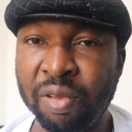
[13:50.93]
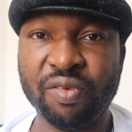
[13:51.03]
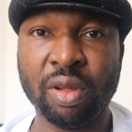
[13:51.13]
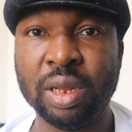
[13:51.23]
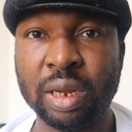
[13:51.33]

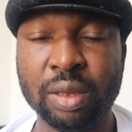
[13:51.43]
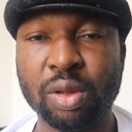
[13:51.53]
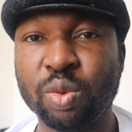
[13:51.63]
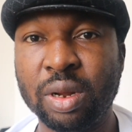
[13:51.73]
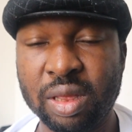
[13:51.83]
Before then, I
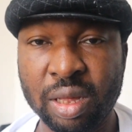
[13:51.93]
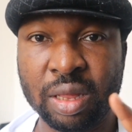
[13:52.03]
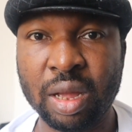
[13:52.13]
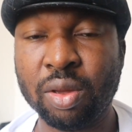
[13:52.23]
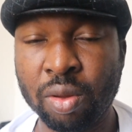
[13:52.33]
just want to say
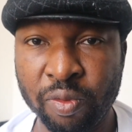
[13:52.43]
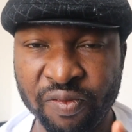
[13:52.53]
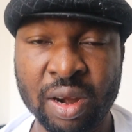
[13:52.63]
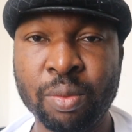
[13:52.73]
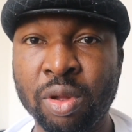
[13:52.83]
thank you
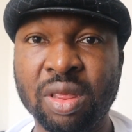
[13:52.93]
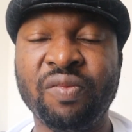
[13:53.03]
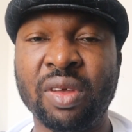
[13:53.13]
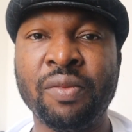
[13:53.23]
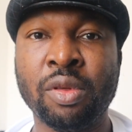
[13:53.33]
very much.
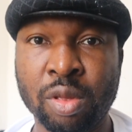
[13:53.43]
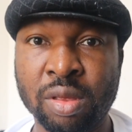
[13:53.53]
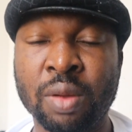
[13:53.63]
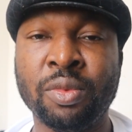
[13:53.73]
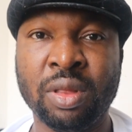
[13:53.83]
If you haven't
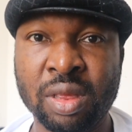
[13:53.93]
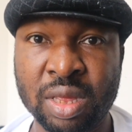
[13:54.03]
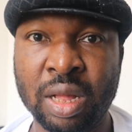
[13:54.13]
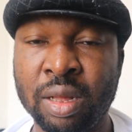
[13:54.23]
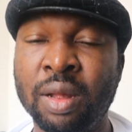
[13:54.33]
subscribed to this
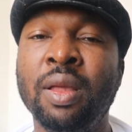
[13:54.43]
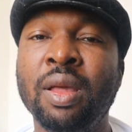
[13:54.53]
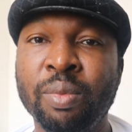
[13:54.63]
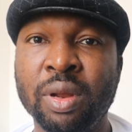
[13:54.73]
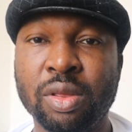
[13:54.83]
channel,
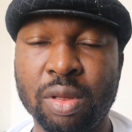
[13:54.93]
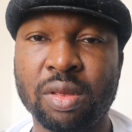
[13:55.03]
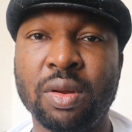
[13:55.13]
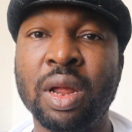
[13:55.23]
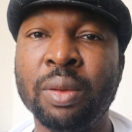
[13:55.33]
please
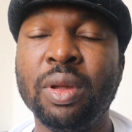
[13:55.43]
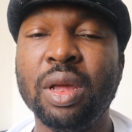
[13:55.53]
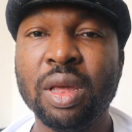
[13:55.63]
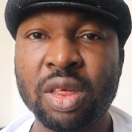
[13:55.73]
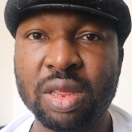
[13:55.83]
subscribe,
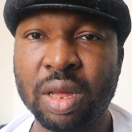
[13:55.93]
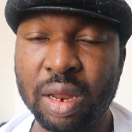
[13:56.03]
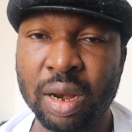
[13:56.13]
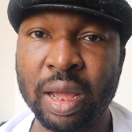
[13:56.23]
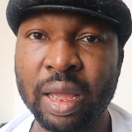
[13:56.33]

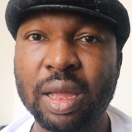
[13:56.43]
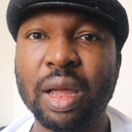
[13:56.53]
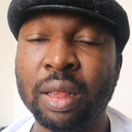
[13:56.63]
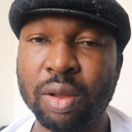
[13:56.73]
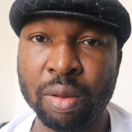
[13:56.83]
share, like,
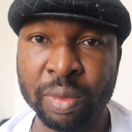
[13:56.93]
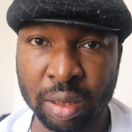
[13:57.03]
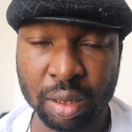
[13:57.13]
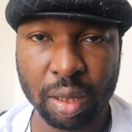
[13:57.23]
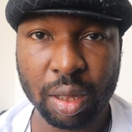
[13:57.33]
and
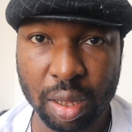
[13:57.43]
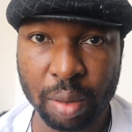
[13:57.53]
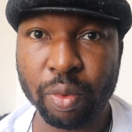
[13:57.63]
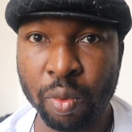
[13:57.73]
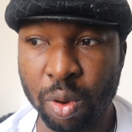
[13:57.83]
comment.
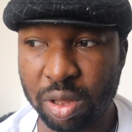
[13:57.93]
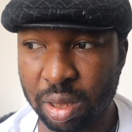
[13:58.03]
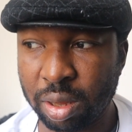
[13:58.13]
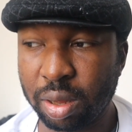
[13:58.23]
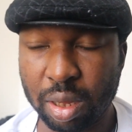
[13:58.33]
Keep watching.